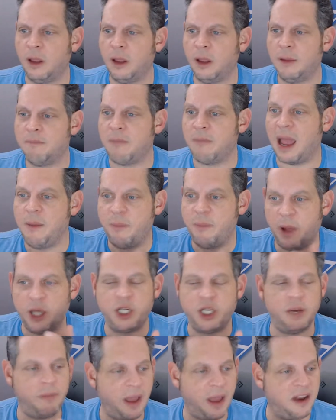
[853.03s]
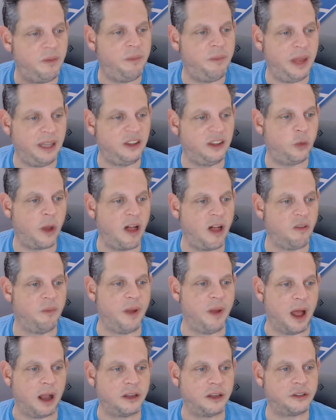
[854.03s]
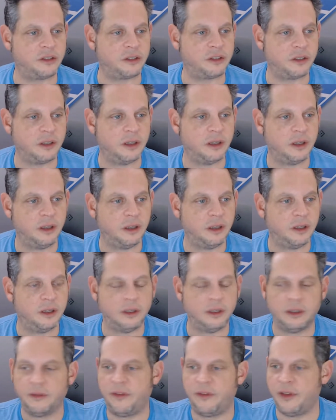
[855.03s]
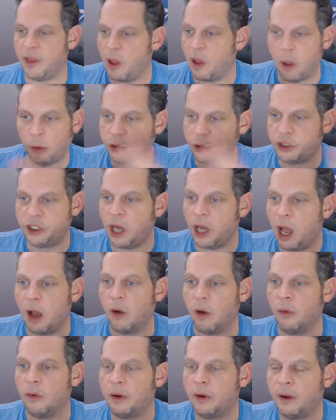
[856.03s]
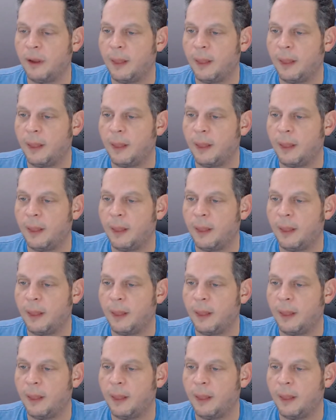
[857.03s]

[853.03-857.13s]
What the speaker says: My budget might have been $12 for the whole show.